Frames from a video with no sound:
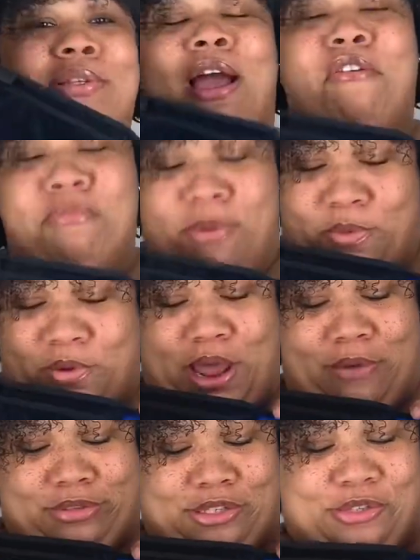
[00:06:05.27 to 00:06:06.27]
I remember when I
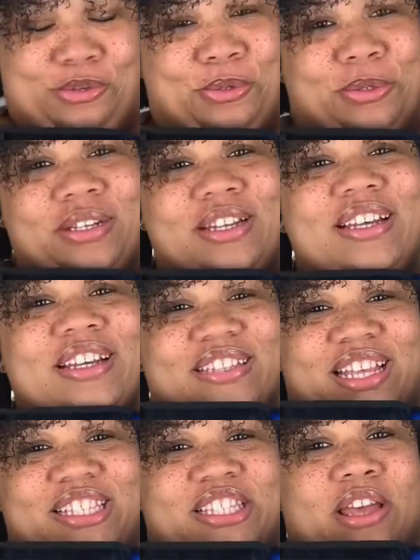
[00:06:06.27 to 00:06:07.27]
was in school,
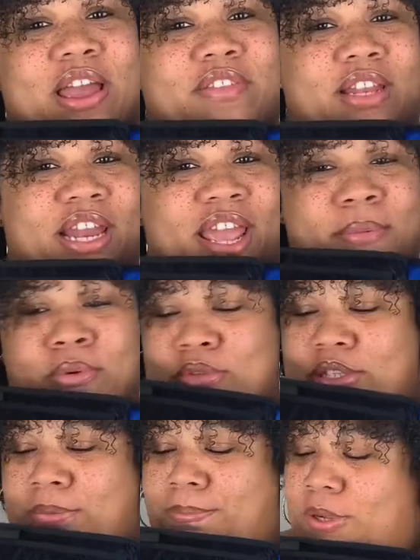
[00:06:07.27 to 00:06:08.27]
they still had the labels
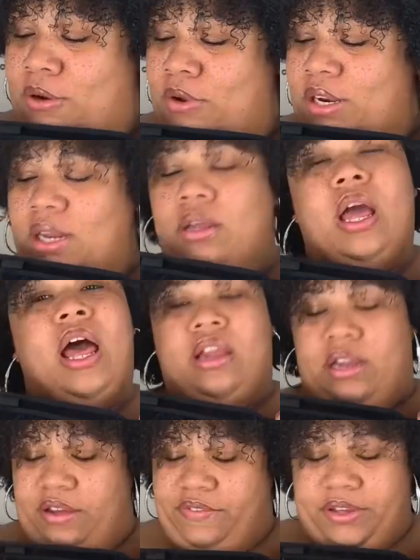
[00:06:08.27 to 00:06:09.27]
to put on it. I
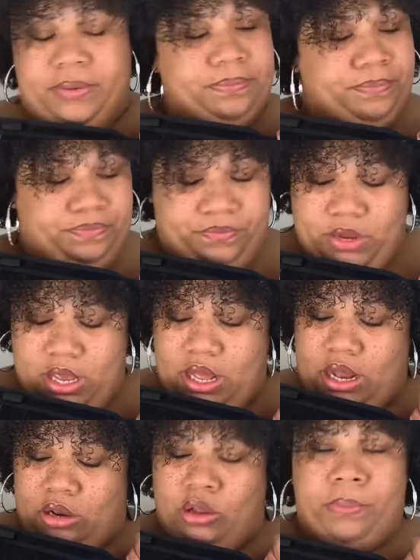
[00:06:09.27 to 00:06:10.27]
love it.
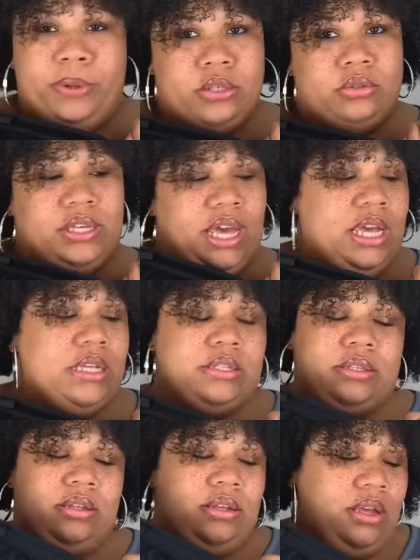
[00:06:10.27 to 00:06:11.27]
Little pencil case.
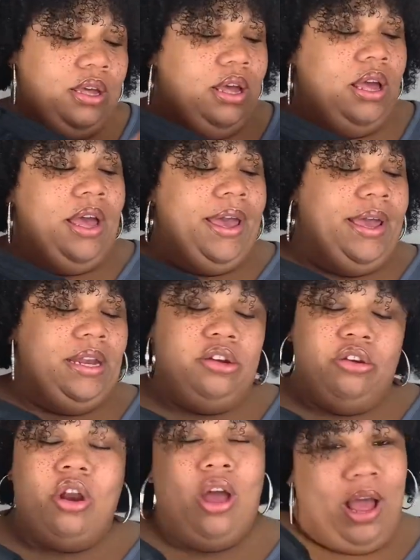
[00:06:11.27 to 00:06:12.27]
And you
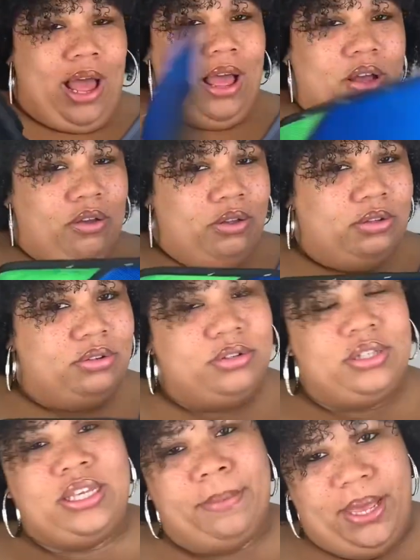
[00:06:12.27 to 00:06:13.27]
know how
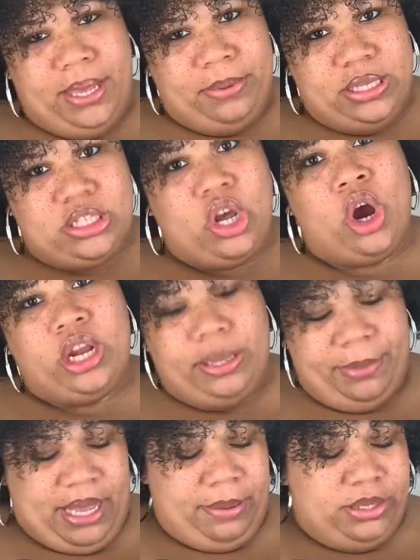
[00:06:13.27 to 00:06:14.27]
your babies are your
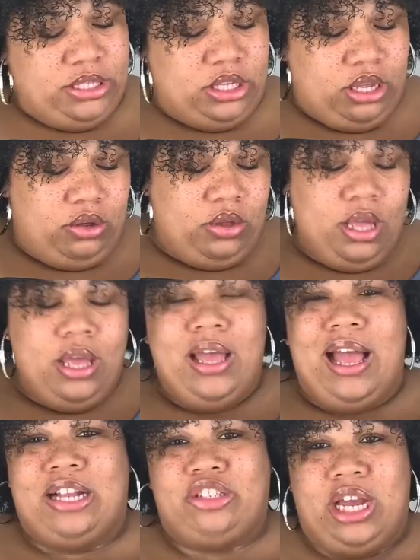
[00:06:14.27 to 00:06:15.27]
babies, so
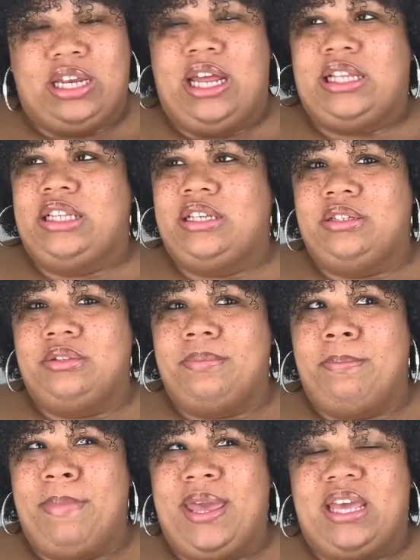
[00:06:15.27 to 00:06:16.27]
I try not to
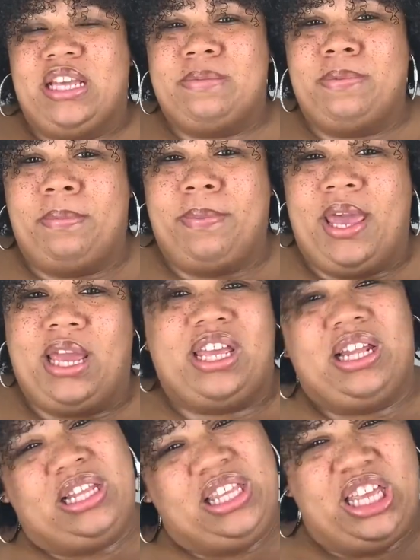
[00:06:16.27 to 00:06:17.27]
make his look bad
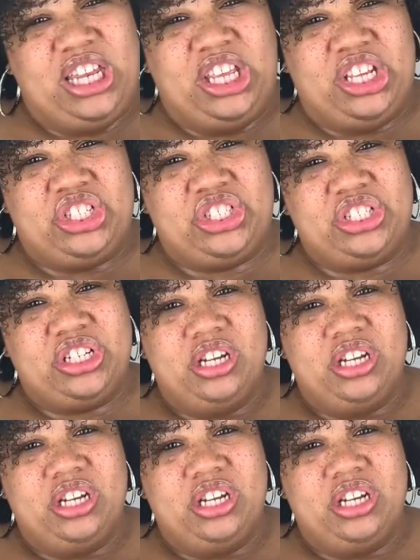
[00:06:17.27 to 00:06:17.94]
kiddish.